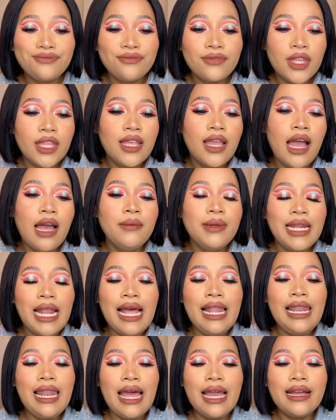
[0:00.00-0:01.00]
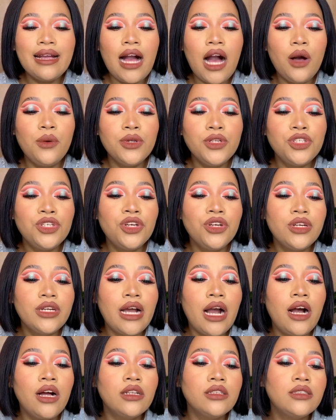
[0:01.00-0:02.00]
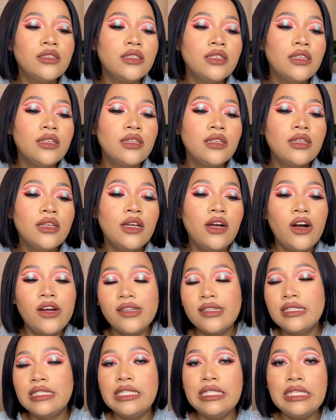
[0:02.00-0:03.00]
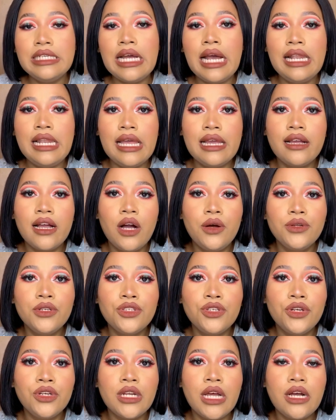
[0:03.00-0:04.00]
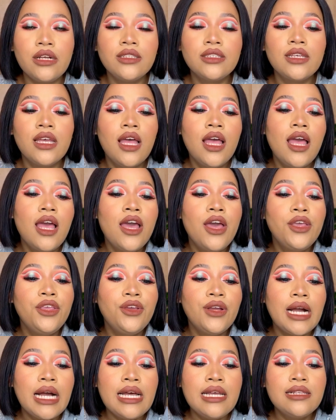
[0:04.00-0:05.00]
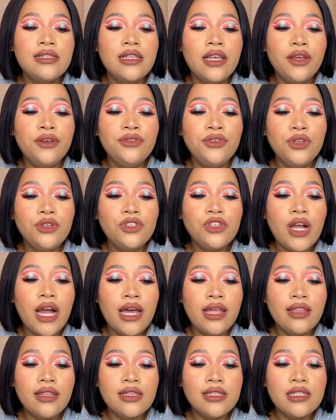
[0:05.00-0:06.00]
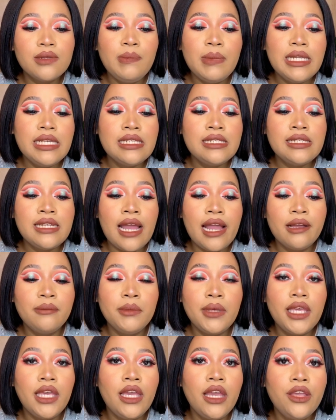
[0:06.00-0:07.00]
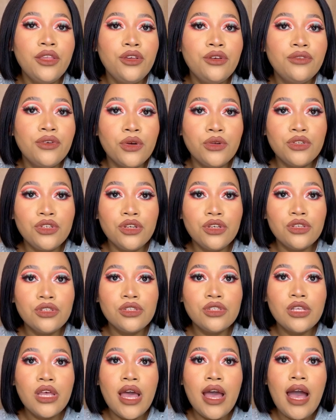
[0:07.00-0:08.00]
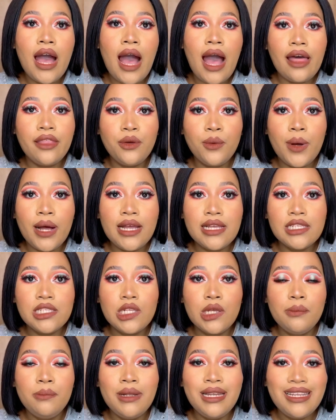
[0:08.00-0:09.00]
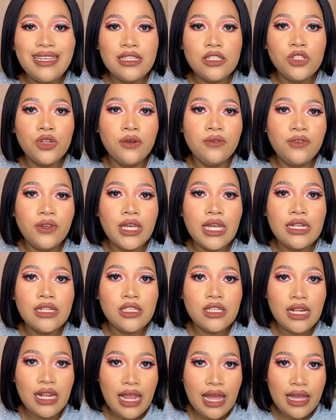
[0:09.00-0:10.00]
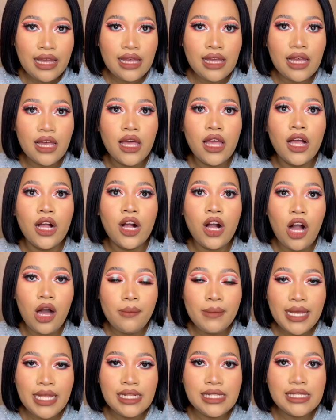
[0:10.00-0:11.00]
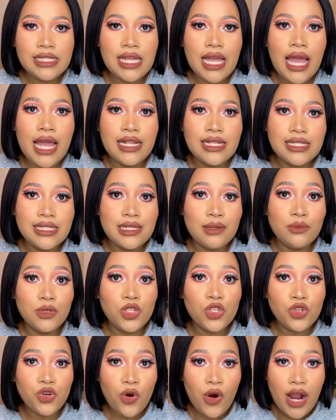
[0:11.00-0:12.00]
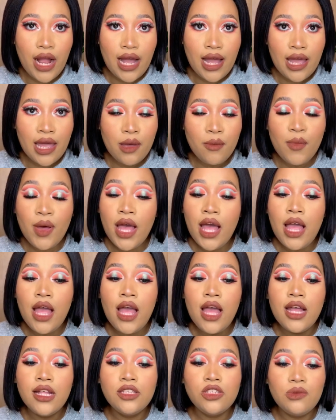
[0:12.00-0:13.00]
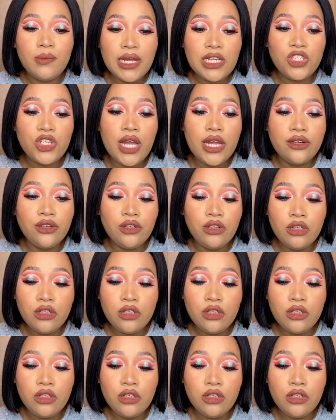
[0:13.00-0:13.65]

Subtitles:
I mean, I like how it turned out. Honestly, I like how it turned out. You guys, if you try this, please tag me in your photos. Otherwise, please don't forget to like, comment, and subscribe to my channel.